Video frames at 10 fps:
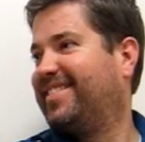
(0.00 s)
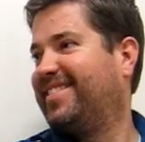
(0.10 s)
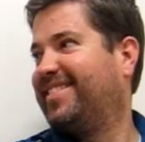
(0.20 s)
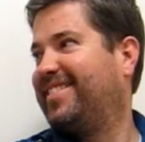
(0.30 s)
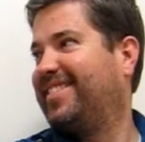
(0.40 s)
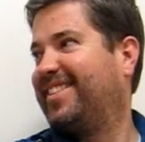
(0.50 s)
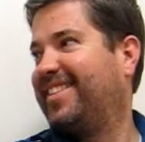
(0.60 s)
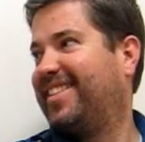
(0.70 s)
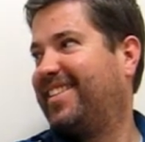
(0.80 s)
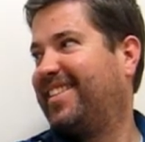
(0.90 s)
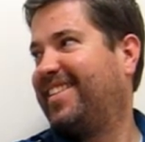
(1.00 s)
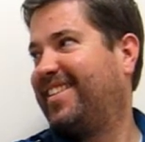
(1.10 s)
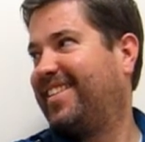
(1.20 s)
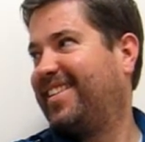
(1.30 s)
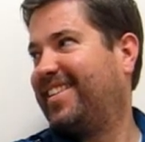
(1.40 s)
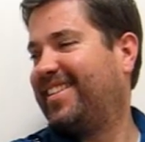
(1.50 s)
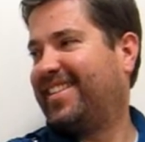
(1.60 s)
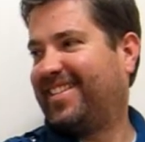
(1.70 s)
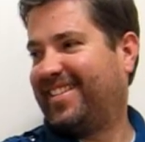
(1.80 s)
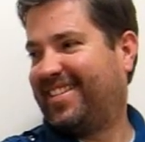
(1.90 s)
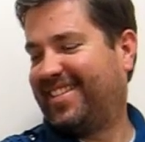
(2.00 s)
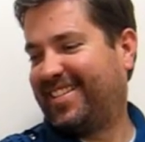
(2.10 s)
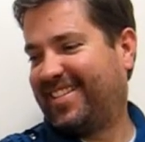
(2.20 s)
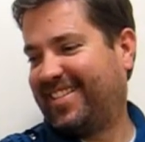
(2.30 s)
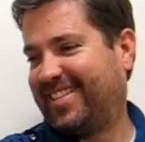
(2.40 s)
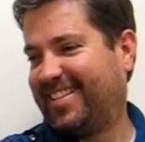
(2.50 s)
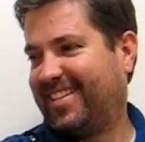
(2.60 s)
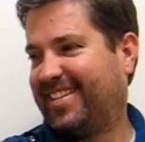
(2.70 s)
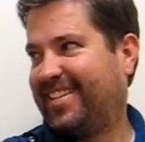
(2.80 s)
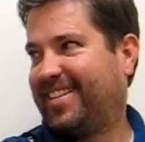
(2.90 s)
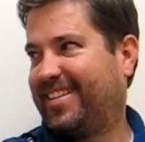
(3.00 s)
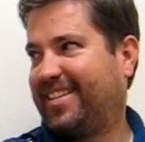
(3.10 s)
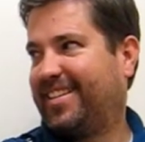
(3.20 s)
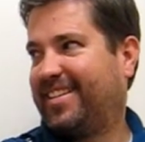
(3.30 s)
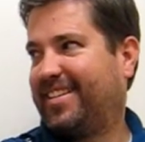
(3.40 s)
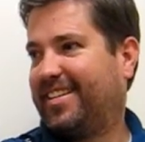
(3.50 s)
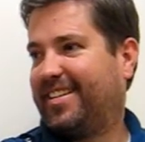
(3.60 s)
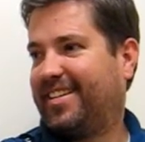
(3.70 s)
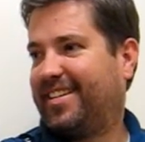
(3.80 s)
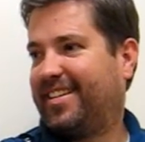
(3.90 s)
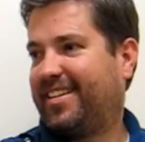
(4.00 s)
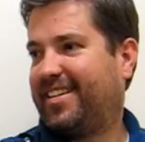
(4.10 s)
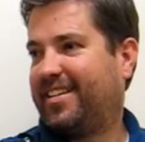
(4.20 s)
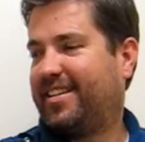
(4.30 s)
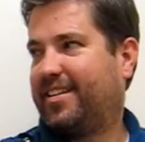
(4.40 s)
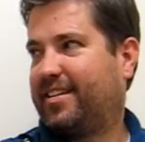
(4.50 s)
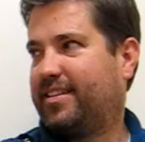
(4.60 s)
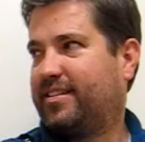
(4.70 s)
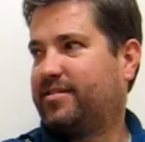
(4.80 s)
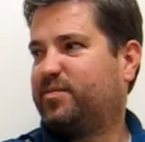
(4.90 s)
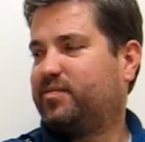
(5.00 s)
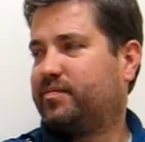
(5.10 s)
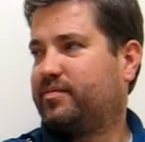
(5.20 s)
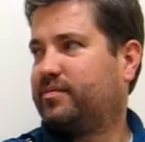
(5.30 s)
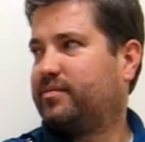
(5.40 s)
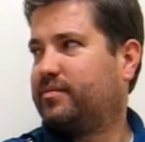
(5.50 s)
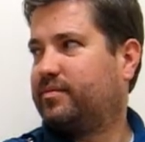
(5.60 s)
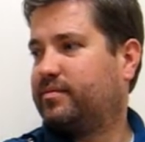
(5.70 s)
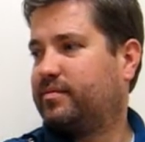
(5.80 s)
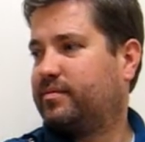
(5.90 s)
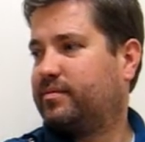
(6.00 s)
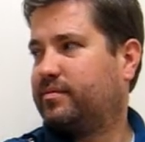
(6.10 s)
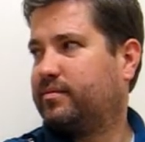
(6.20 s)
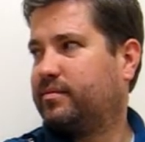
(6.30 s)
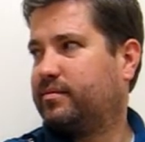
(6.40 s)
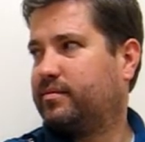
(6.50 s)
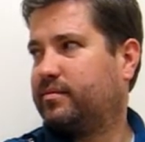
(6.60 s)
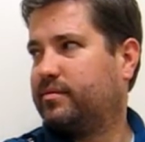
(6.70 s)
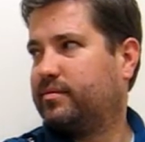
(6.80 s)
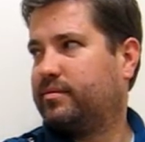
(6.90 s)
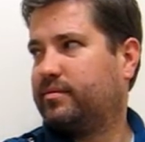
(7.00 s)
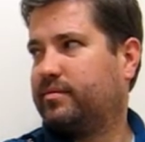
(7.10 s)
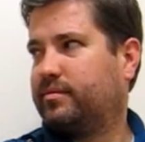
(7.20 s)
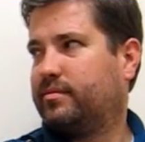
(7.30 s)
No words are spoken by the person on screen.